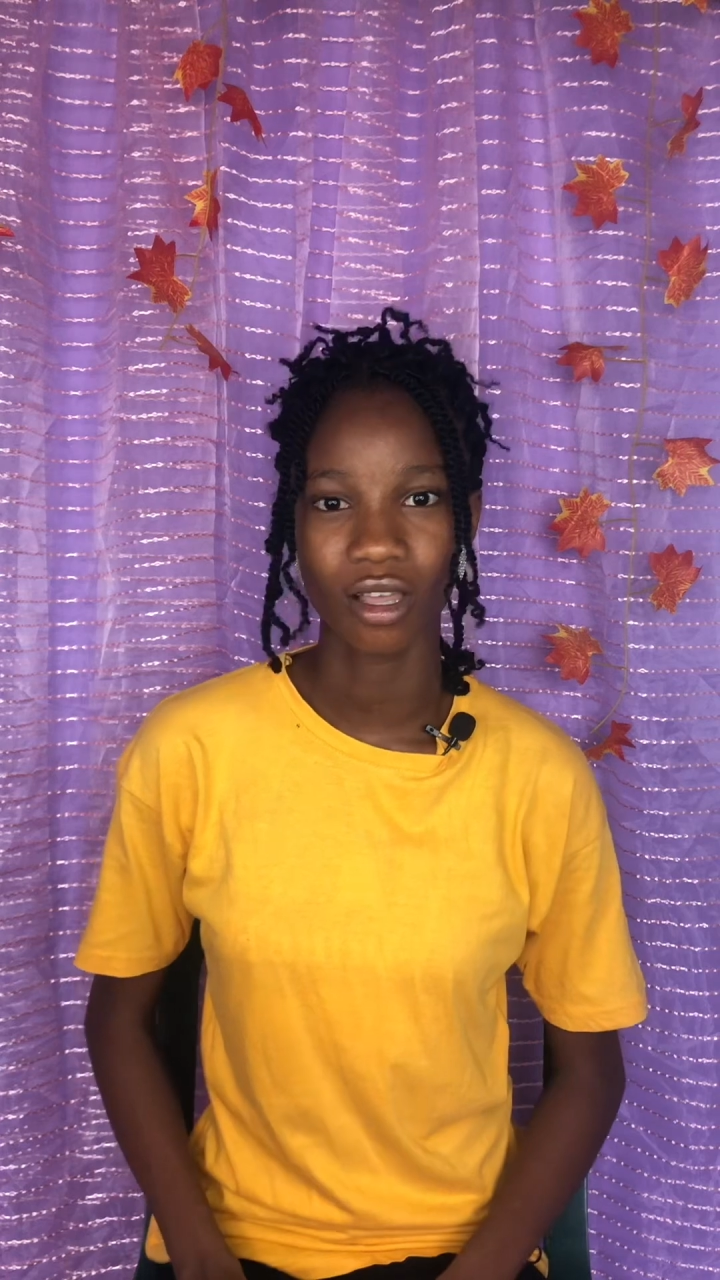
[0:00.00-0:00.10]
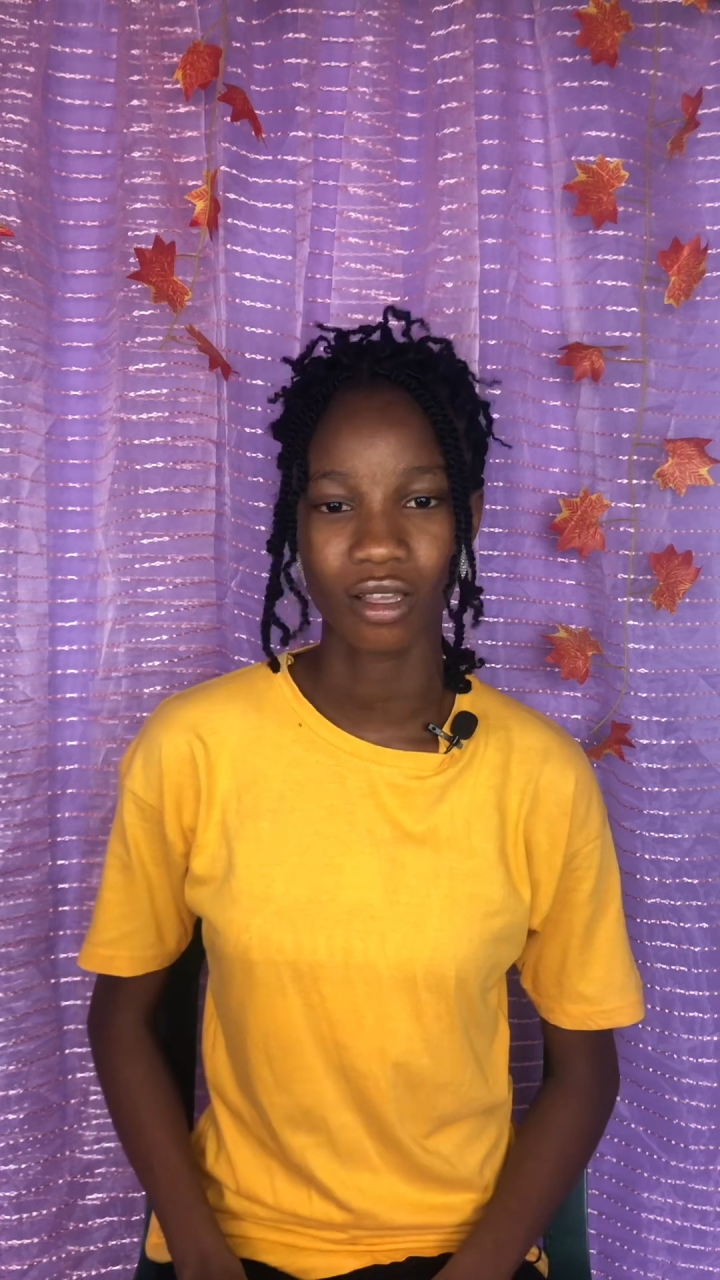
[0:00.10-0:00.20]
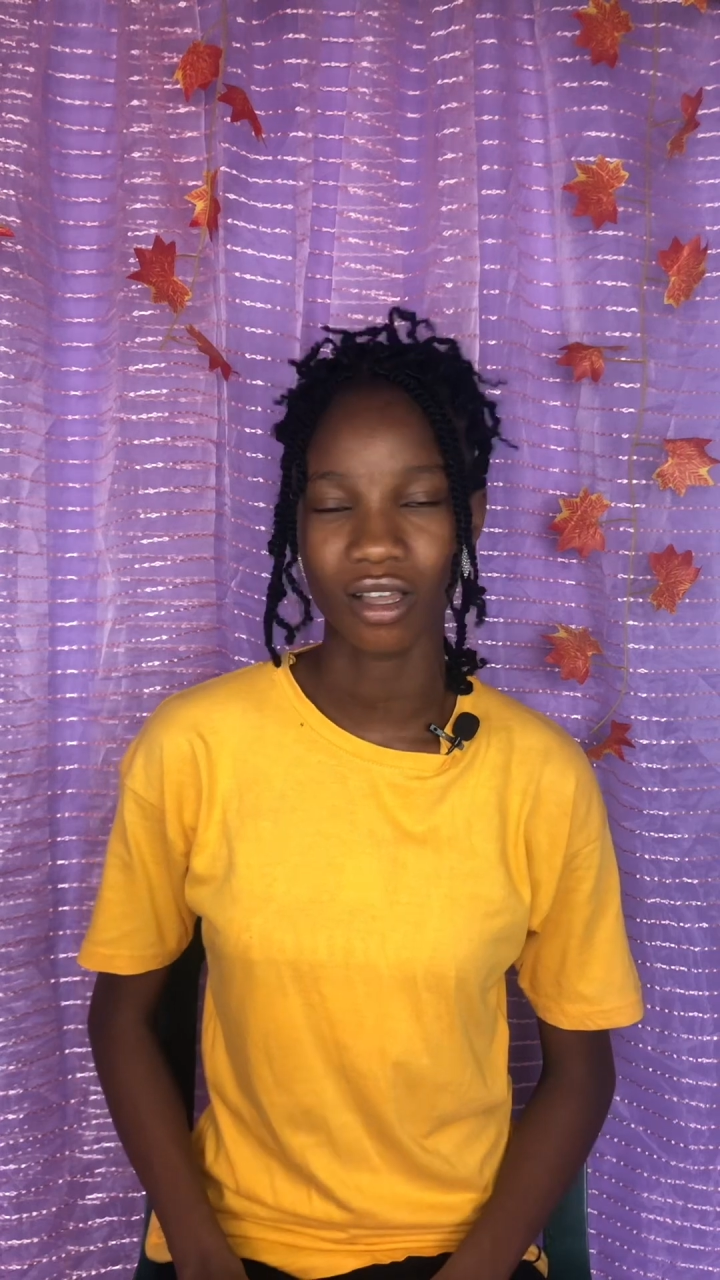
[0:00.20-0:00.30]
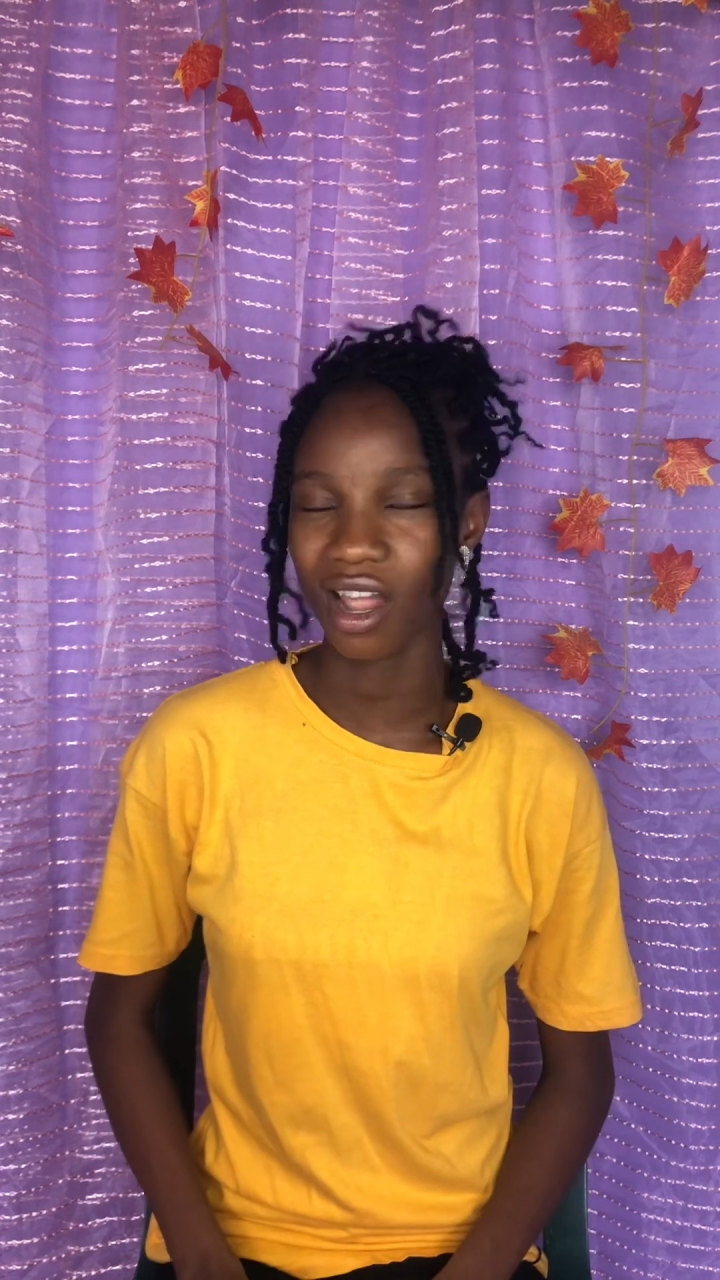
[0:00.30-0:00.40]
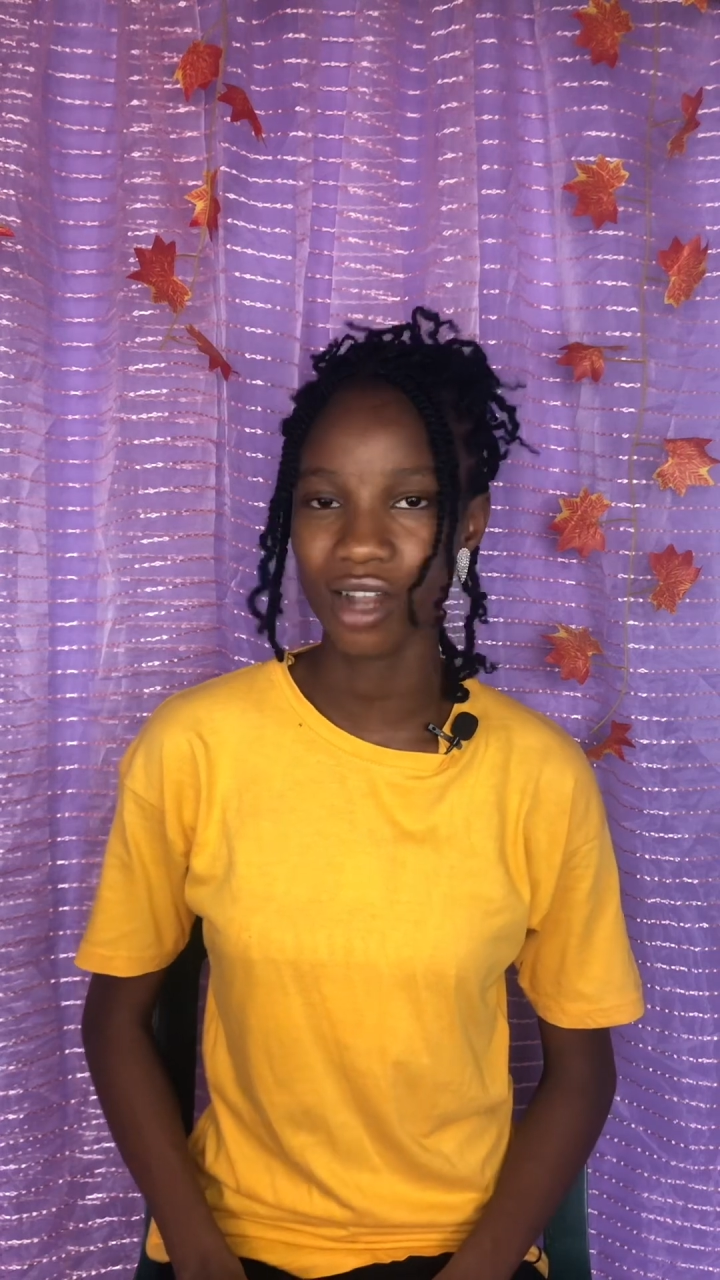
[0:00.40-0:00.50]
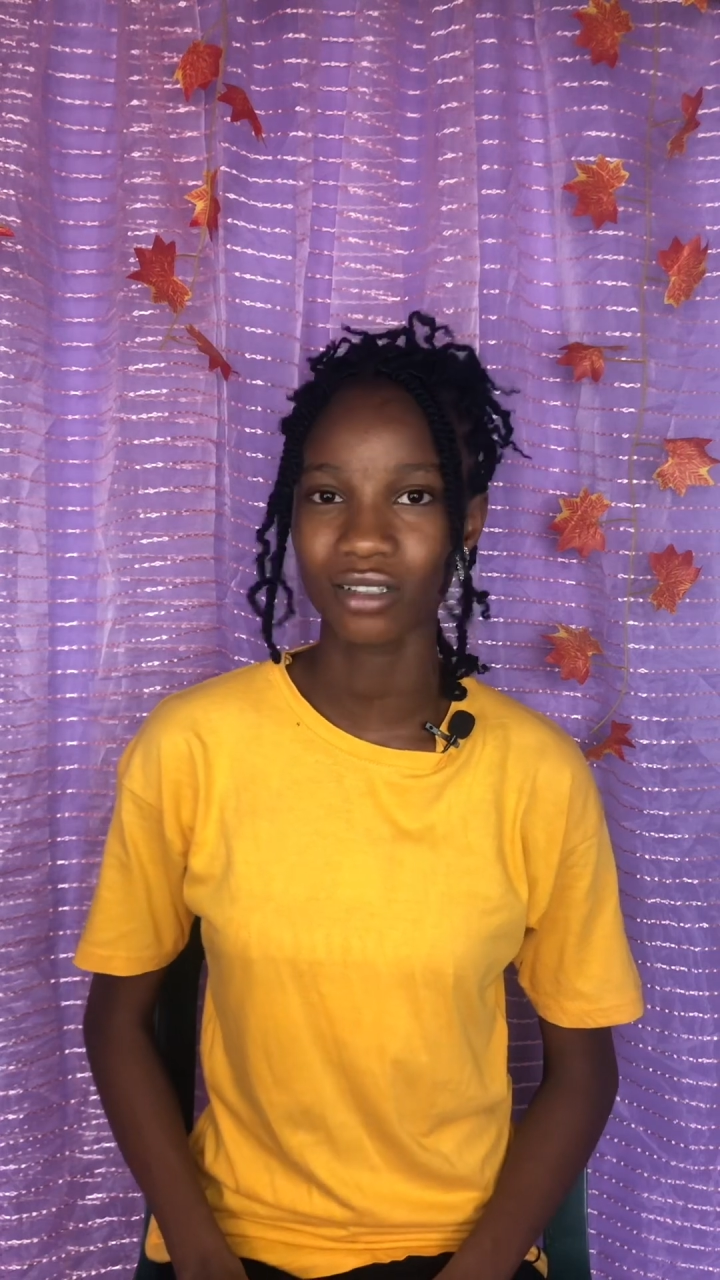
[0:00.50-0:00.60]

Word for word: Ah,